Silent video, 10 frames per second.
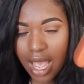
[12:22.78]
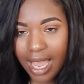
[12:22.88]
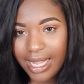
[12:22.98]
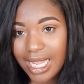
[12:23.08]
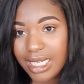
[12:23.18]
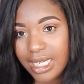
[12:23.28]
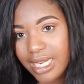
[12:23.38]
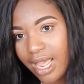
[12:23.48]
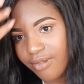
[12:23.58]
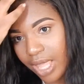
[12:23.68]
And they
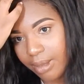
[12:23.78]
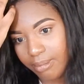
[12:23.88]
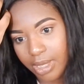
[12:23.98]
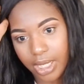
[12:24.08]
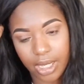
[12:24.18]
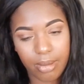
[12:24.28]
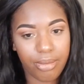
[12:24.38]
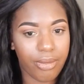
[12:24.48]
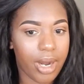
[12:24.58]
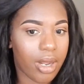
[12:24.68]
didn't have like medium
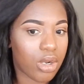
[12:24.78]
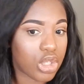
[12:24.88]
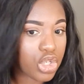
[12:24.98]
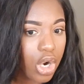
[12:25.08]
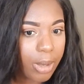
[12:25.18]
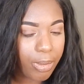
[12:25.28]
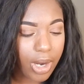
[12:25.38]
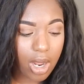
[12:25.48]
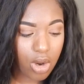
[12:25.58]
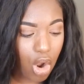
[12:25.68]
brown or dark
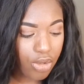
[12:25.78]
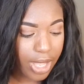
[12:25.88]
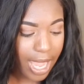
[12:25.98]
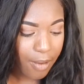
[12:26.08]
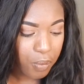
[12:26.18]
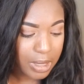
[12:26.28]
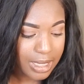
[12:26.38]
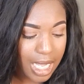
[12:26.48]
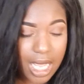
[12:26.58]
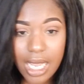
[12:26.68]
brown. All they had
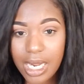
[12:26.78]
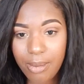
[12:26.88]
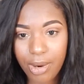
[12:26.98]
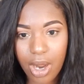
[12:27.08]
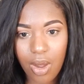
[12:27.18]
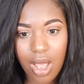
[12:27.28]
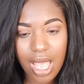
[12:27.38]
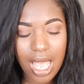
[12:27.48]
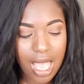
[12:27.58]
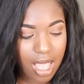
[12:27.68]
was honey brown,
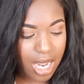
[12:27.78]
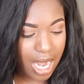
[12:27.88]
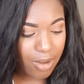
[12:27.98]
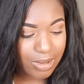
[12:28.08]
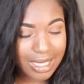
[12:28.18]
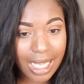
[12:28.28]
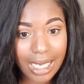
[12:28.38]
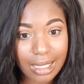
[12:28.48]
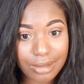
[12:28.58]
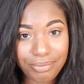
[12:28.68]
and I was
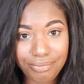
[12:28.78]
like,